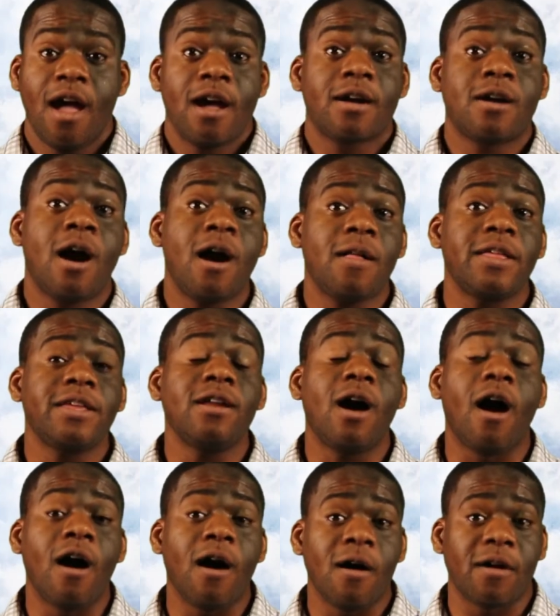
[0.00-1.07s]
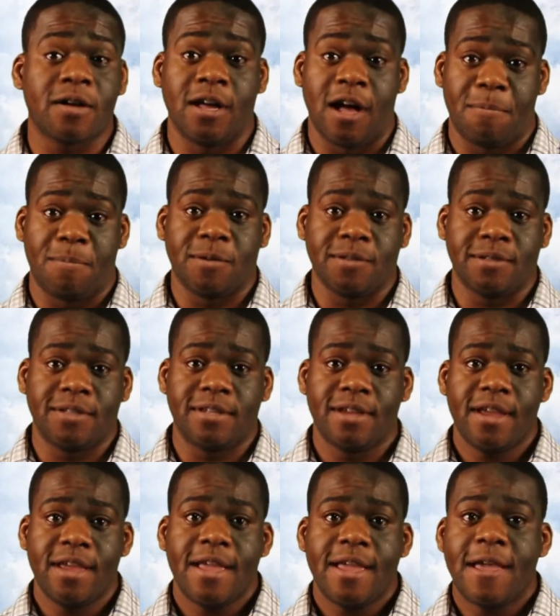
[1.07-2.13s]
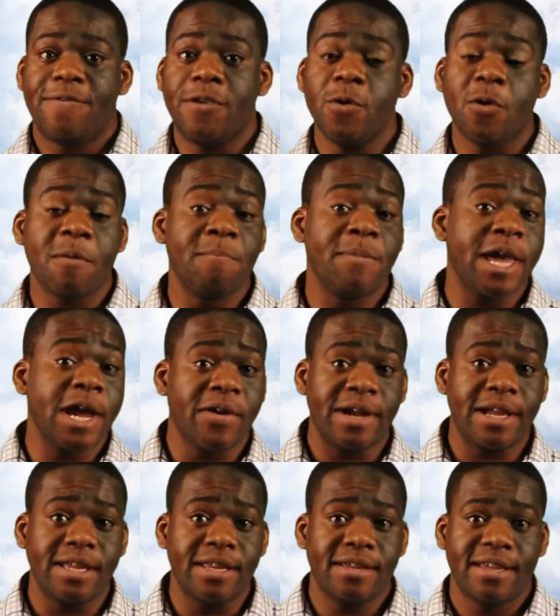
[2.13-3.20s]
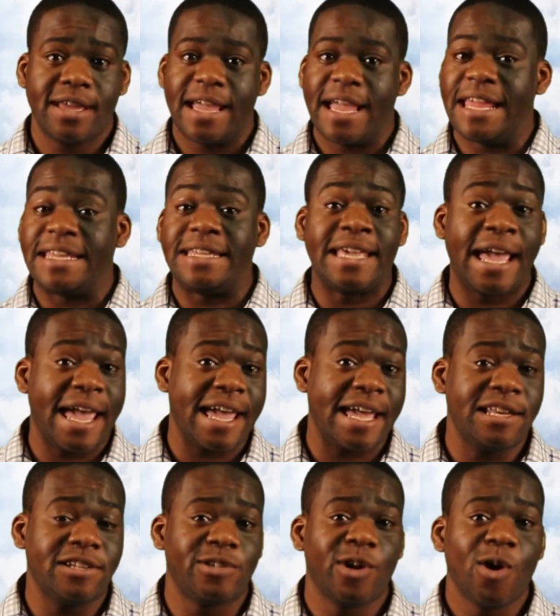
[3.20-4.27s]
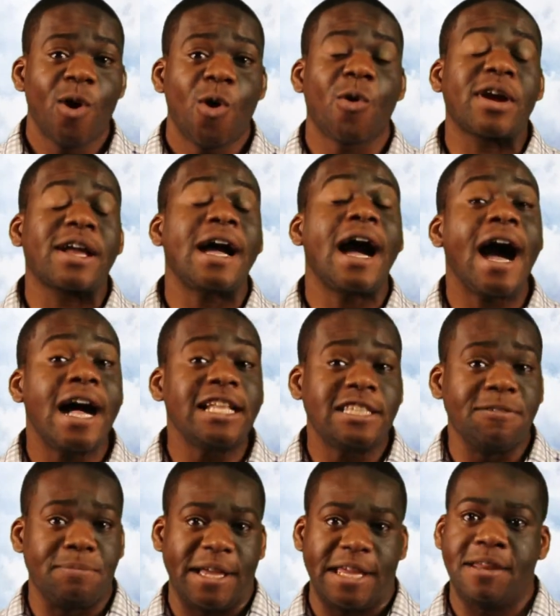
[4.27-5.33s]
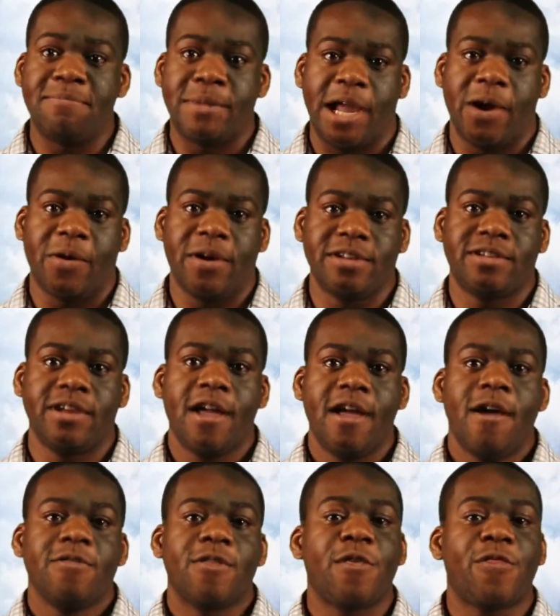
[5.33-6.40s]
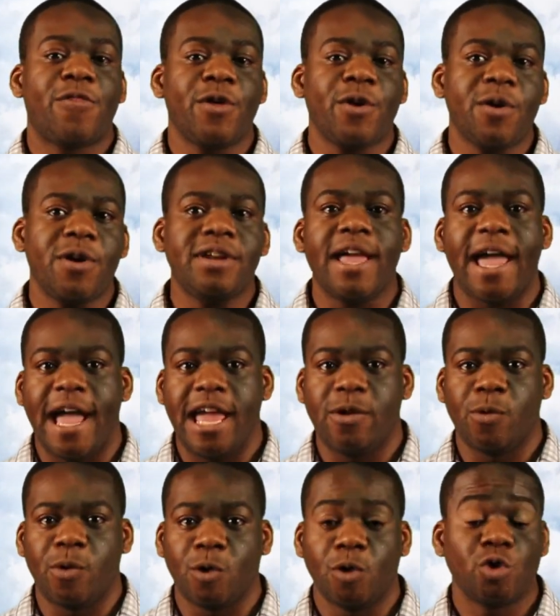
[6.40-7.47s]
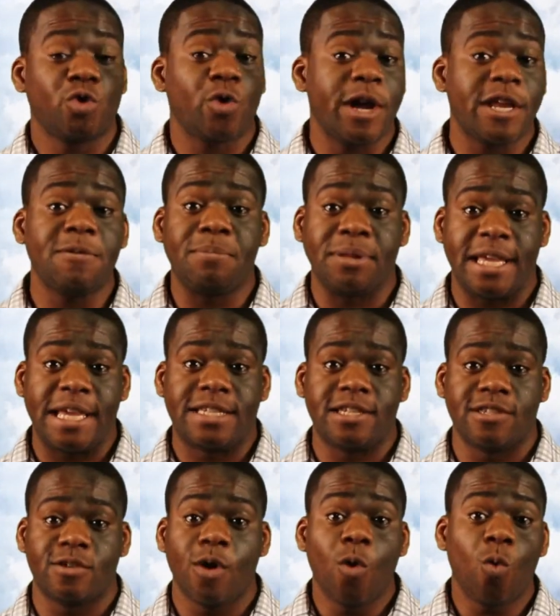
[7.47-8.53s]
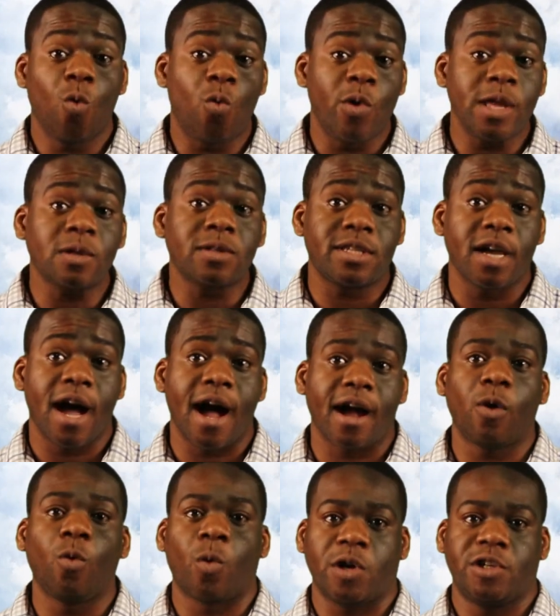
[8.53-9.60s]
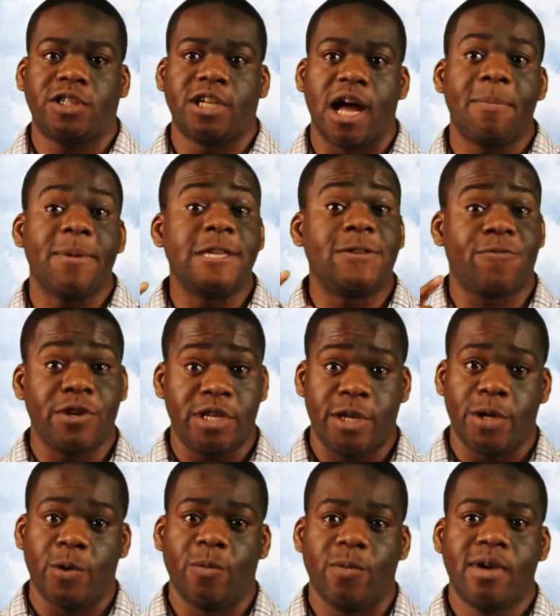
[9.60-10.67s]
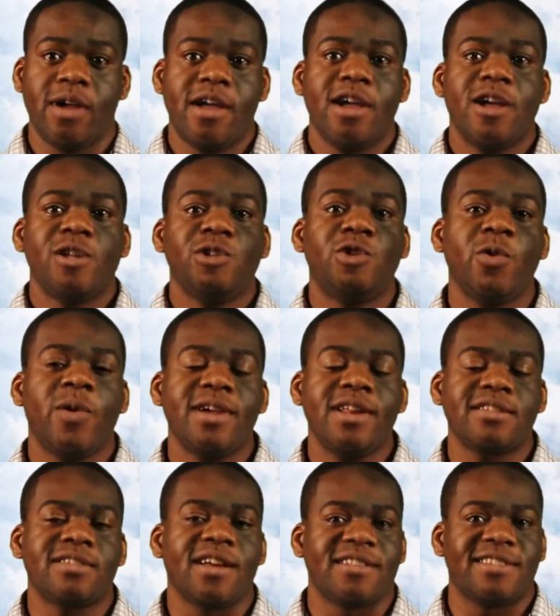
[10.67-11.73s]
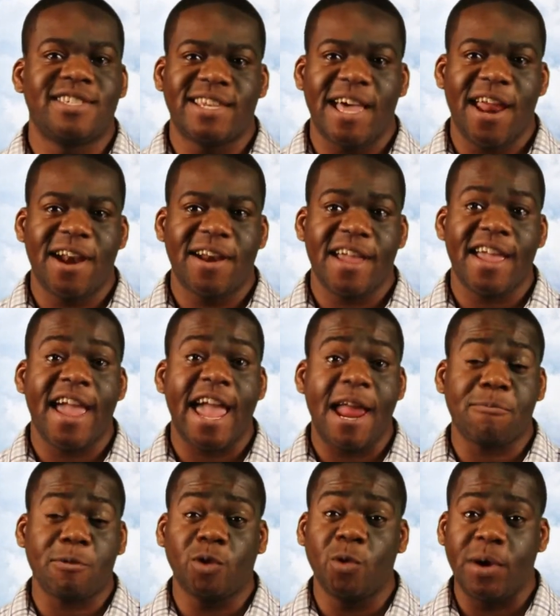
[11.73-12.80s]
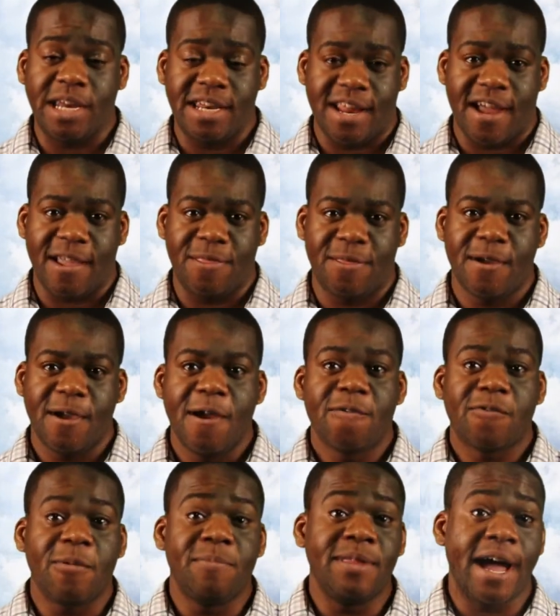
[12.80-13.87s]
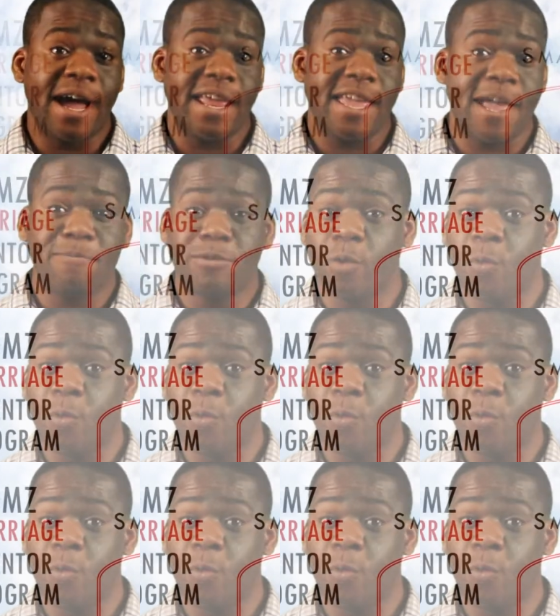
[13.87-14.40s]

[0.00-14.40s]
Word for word: Calling all couples. If you are married, engaged, or contemplating marriage, the third annual Trading Places Real Talk workshop is for you. Join us on Saturday, April 29th from 9 a.m. to